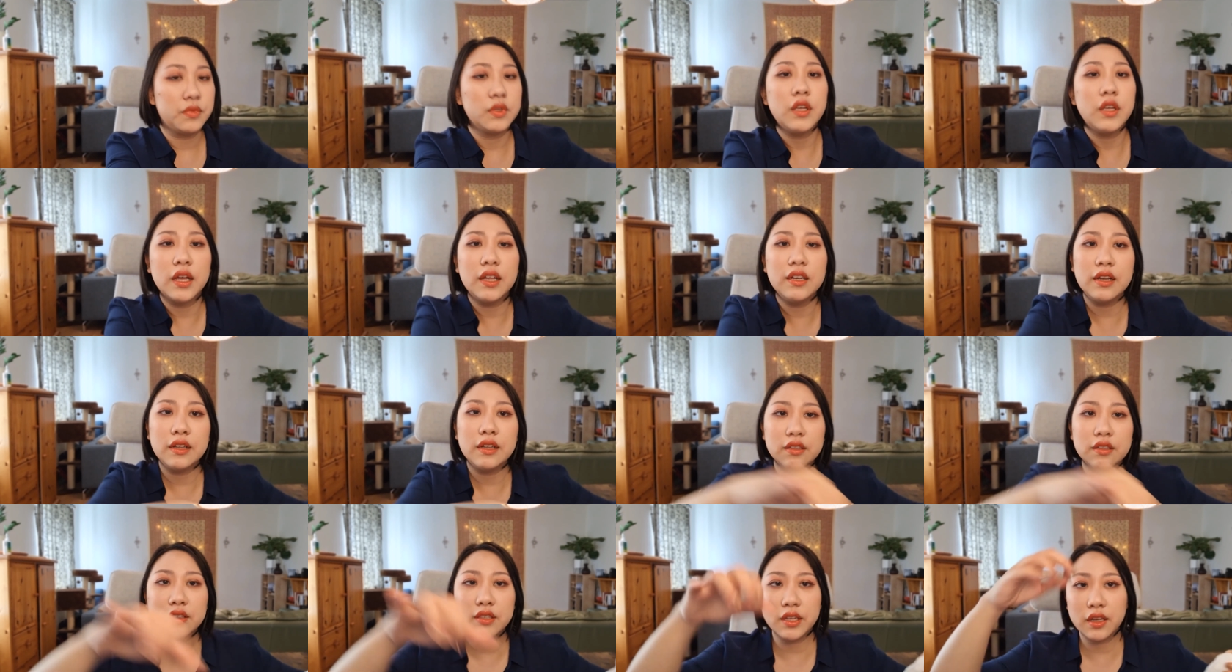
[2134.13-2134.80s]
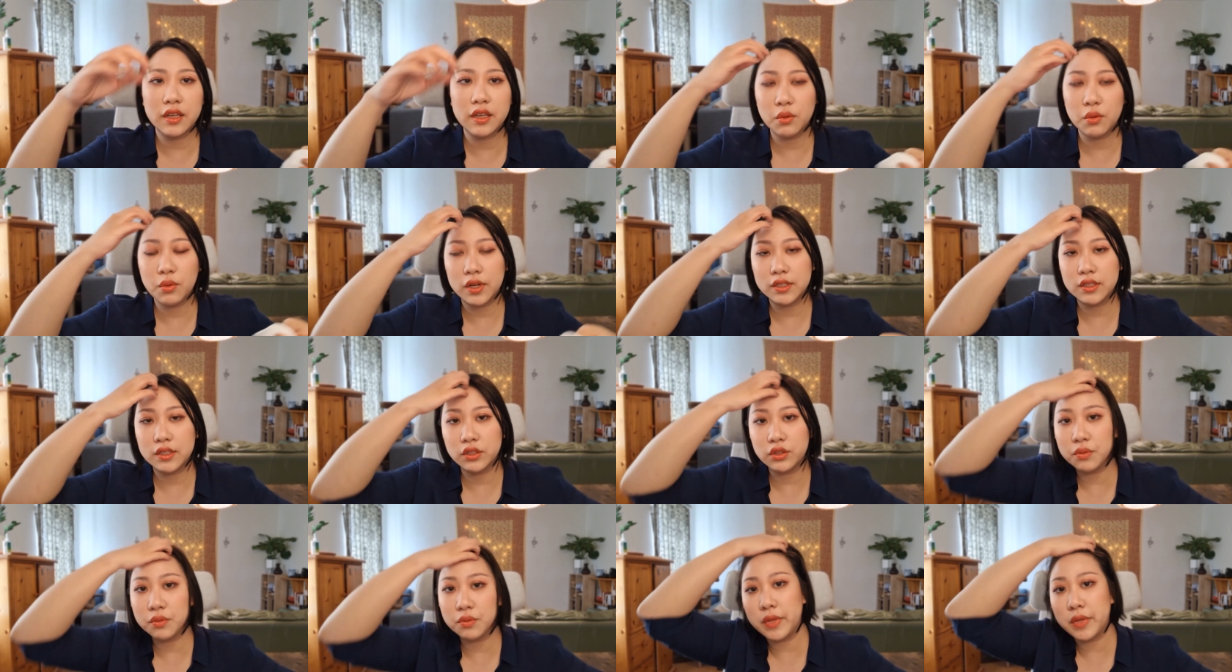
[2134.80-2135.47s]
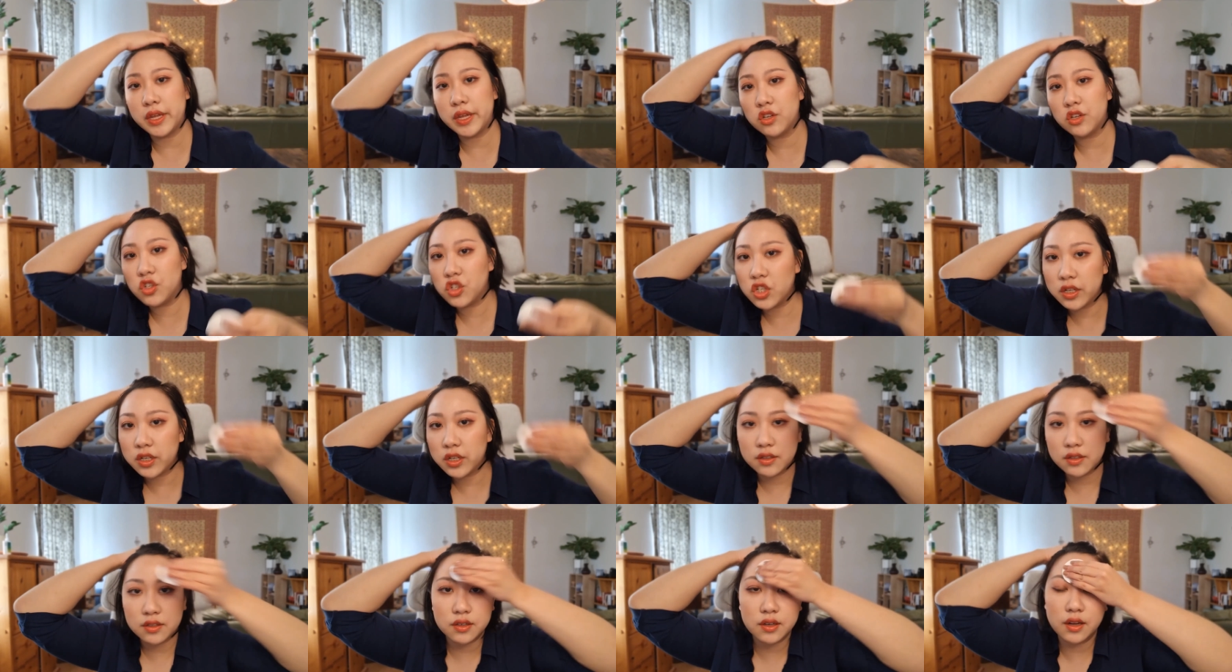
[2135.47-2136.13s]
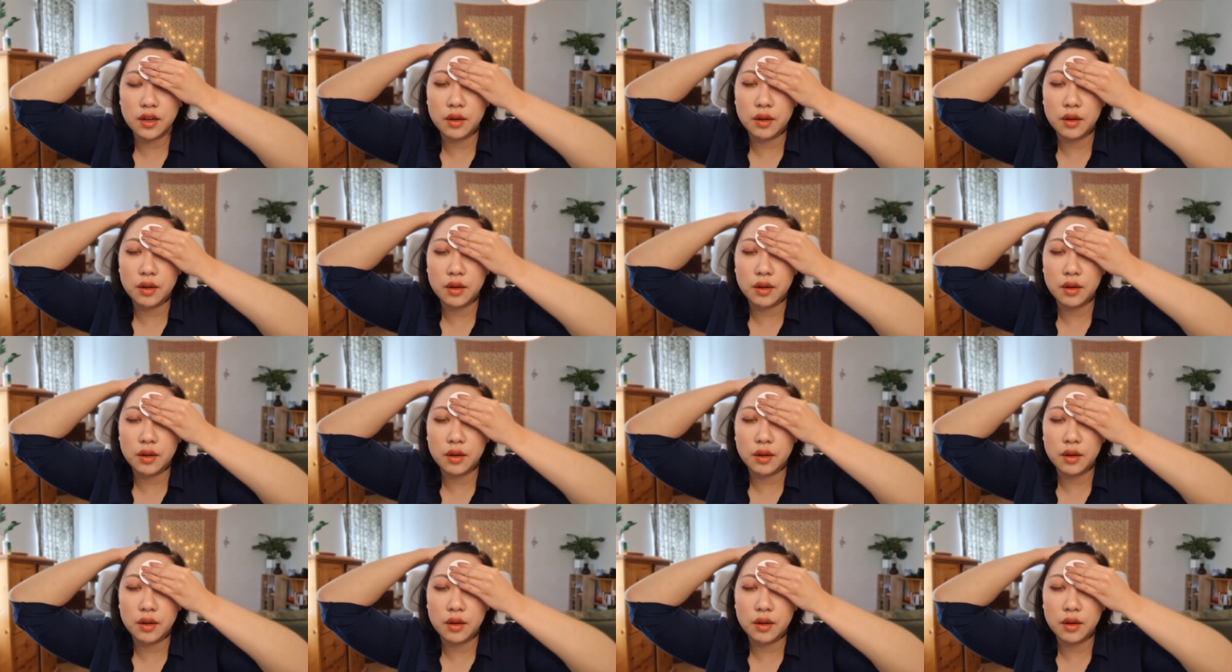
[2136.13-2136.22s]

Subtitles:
Another thing I wanted to mention